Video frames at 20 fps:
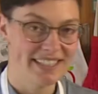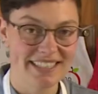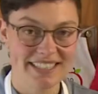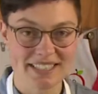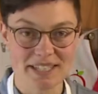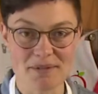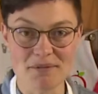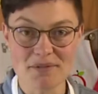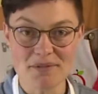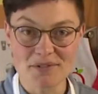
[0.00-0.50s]

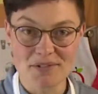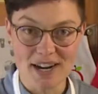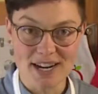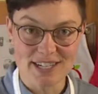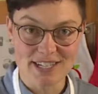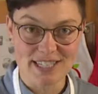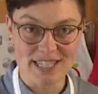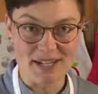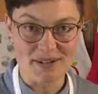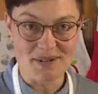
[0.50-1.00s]
some
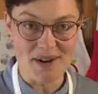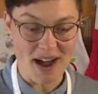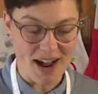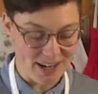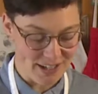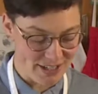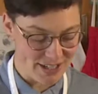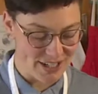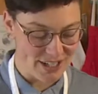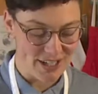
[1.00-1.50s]
freshly
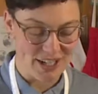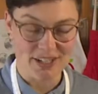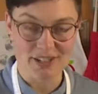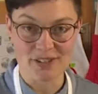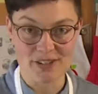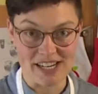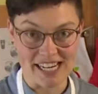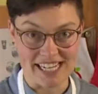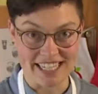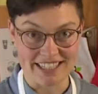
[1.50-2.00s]
washed
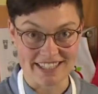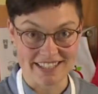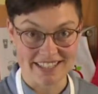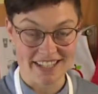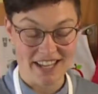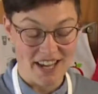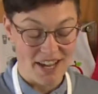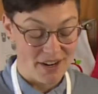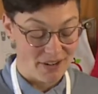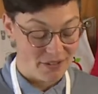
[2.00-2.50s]
greens.
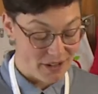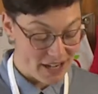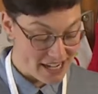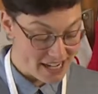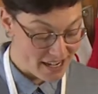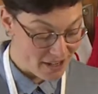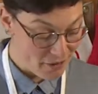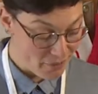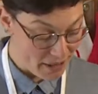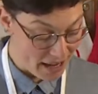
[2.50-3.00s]
Right
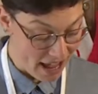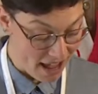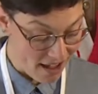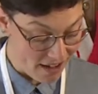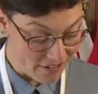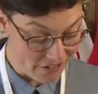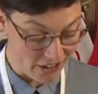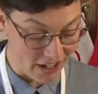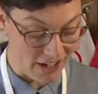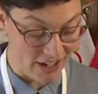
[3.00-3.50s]
here we
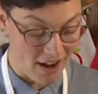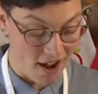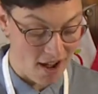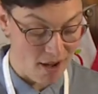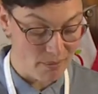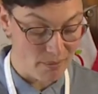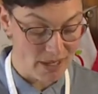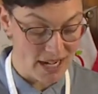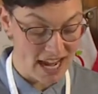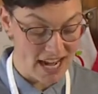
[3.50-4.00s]
have a
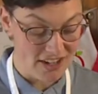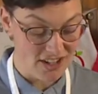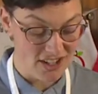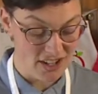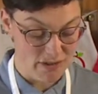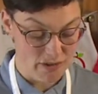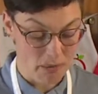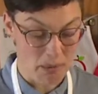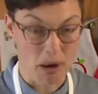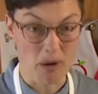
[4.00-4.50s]
combination
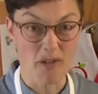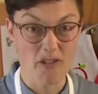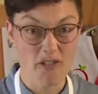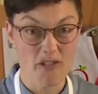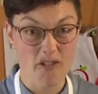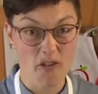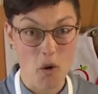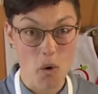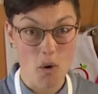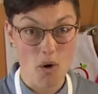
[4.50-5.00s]
of
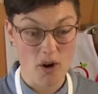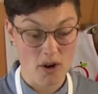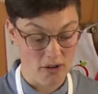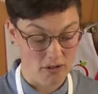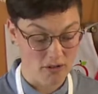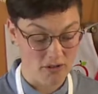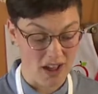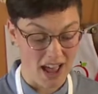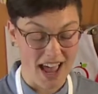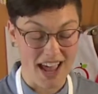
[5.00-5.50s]
about 4 or
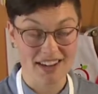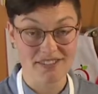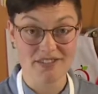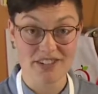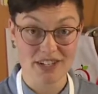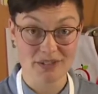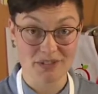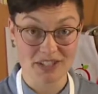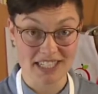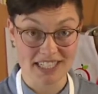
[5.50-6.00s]
5
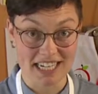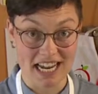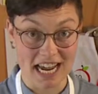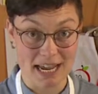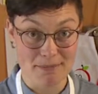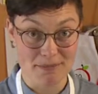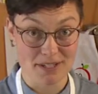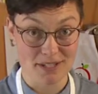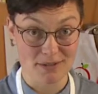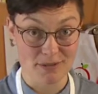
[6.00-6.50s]
different
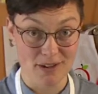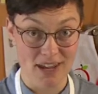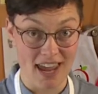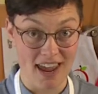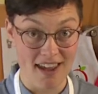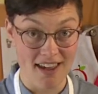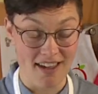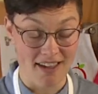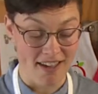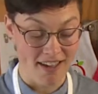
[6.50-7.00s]
types of
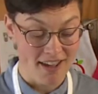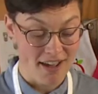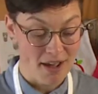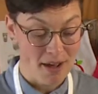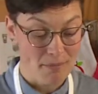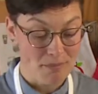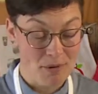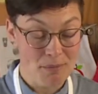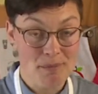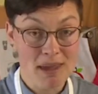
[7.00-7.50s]
kale,
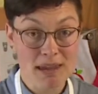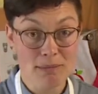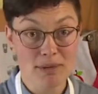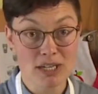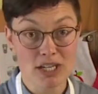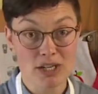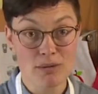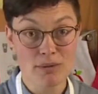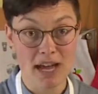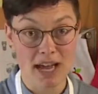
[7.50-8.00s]
but maybe
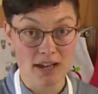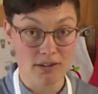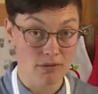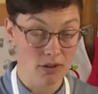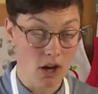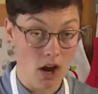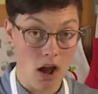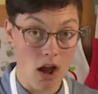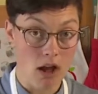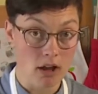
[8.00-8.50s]
you have
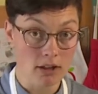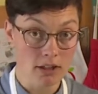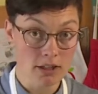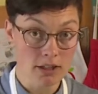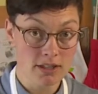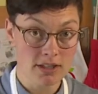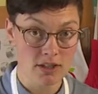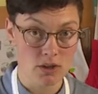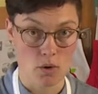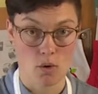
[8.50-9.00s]

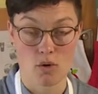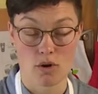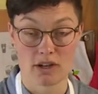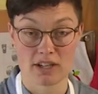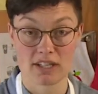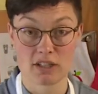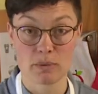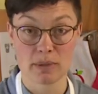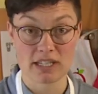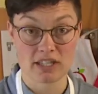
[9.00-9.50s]
collards or
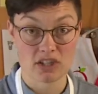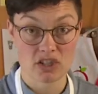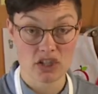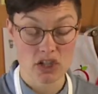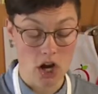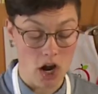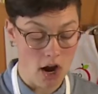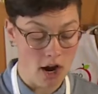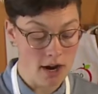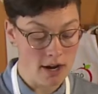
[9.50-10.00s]
Swiss
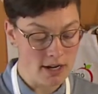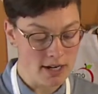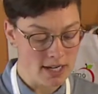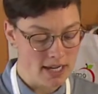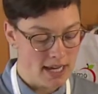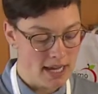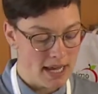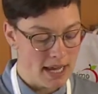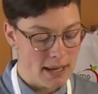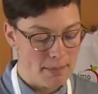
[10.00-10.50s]
chard.
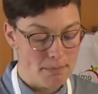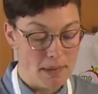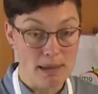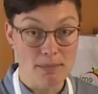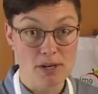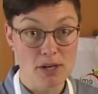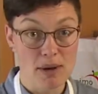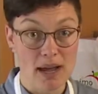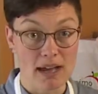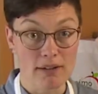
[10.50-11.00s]

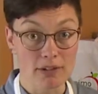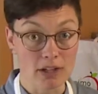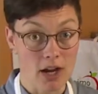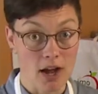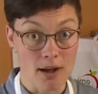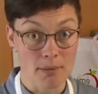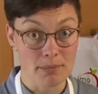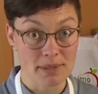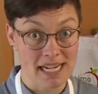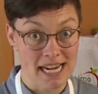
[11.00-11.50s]
Maybe you have a
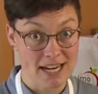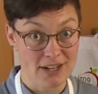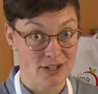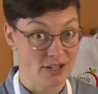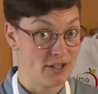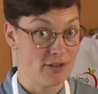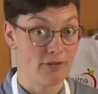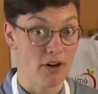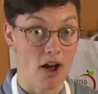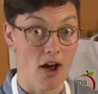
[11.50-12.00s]

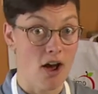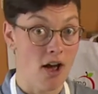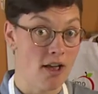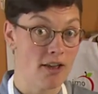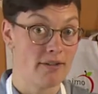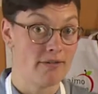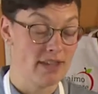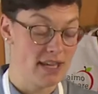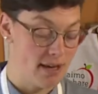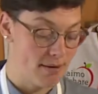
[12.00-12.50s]
combination of
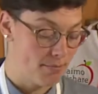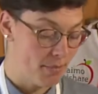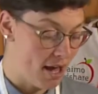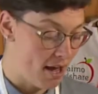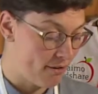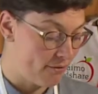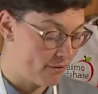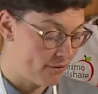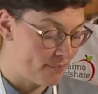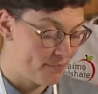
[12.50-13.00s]
all of the
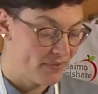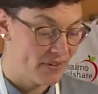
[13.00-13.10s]
above.